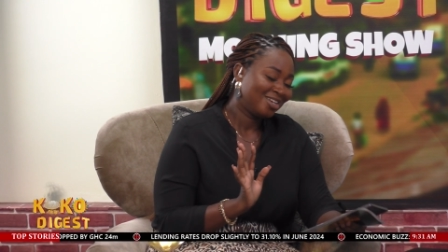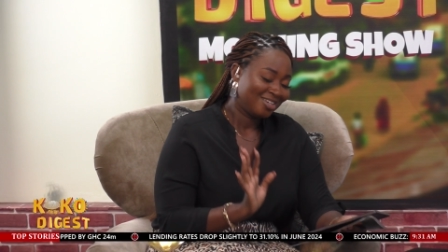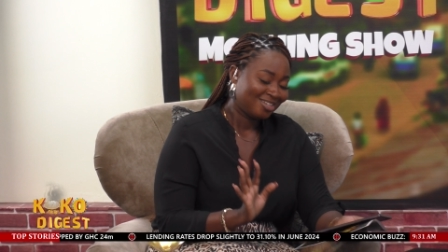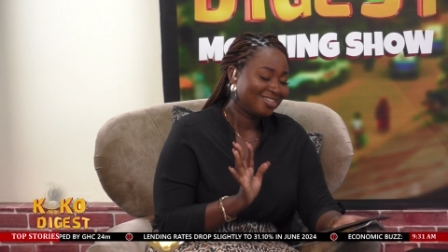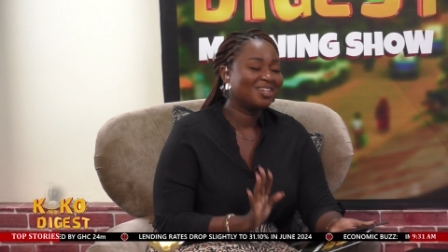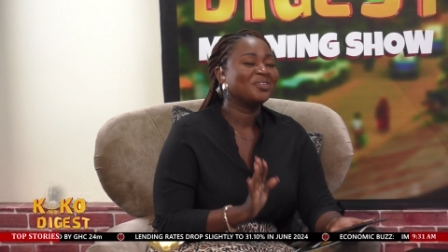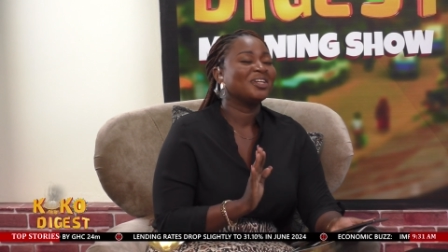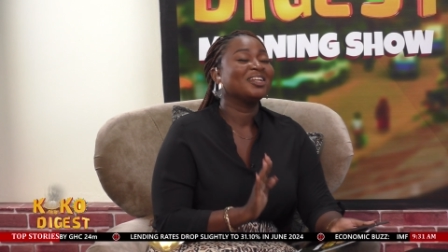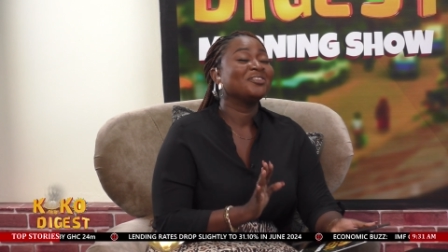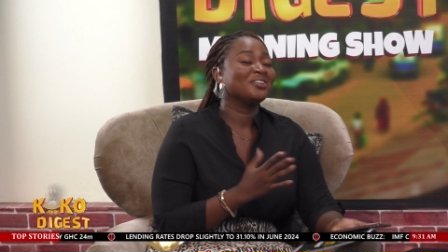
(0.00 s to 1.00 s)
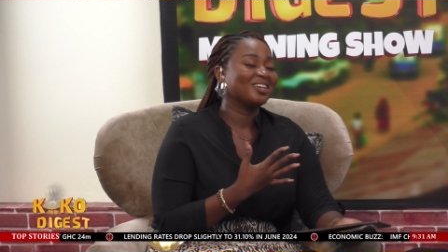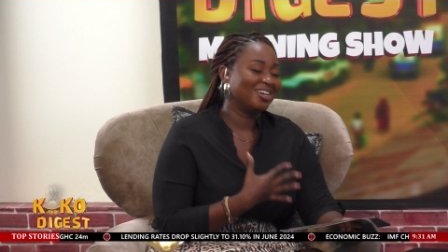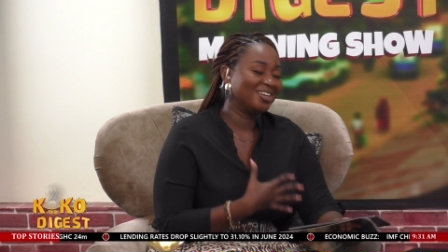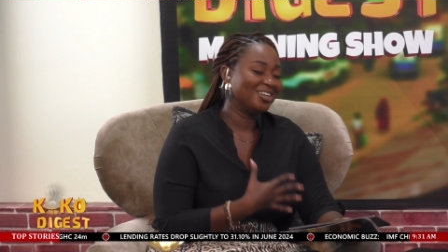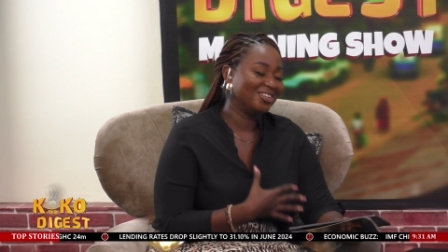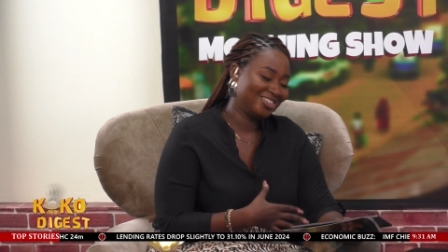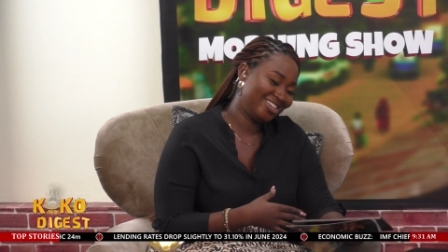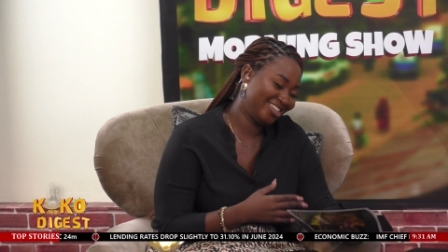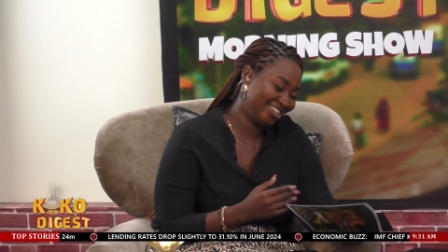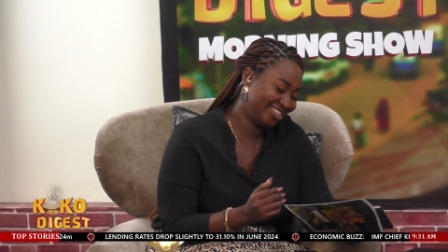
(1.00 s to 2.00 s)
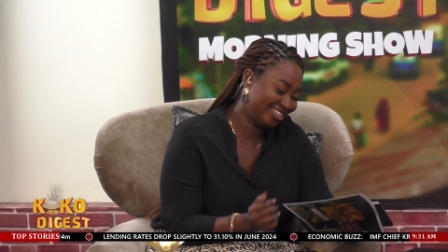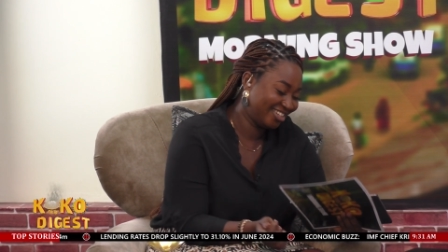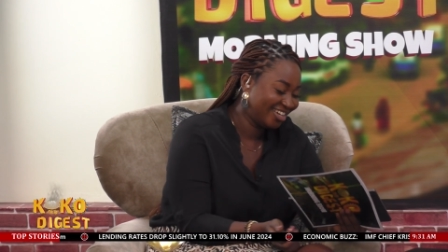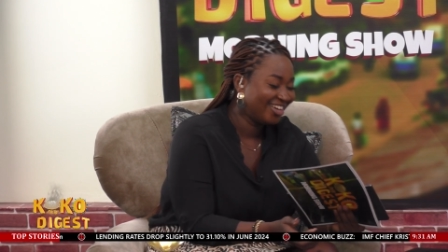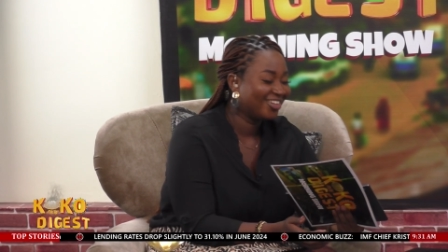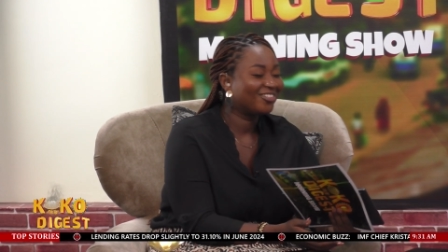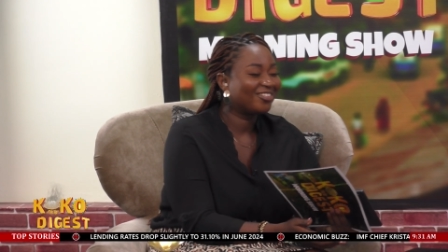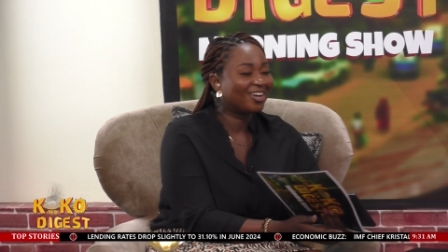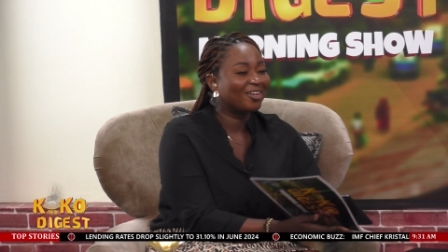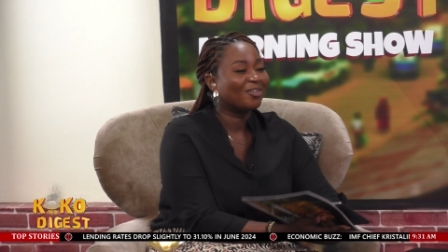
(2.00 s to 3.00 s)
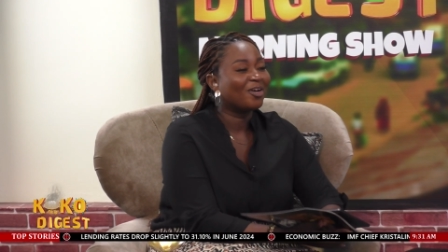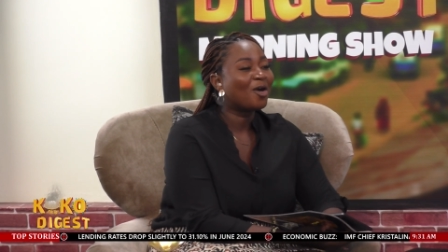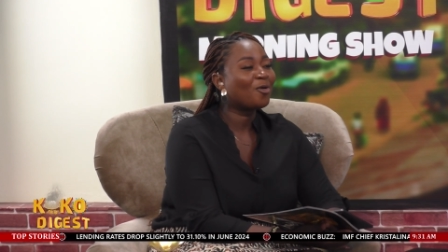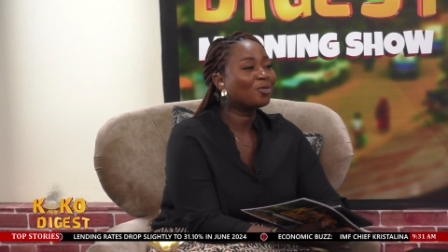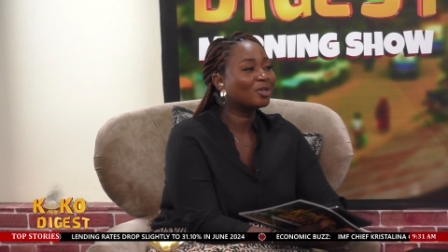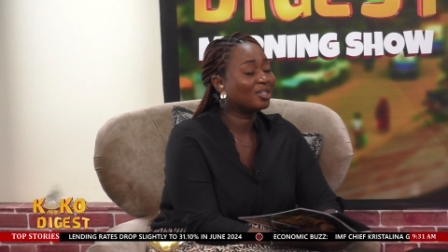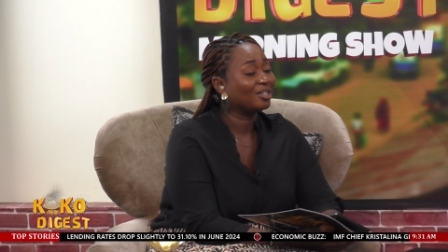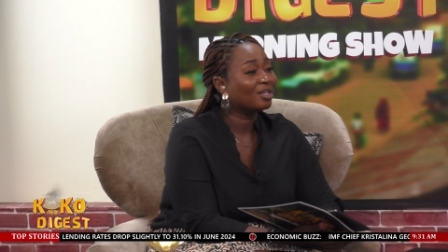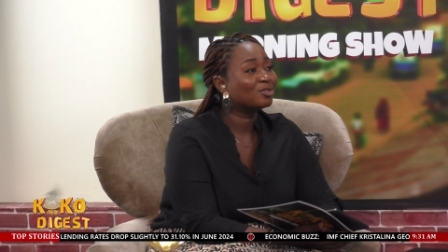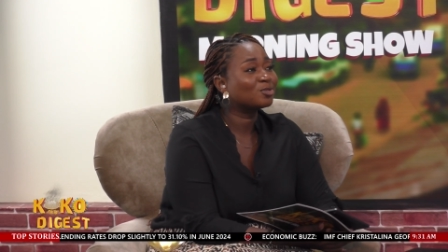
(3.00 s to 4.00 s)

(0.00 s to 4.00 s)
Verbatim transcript: it's that bad out there. wow, okay.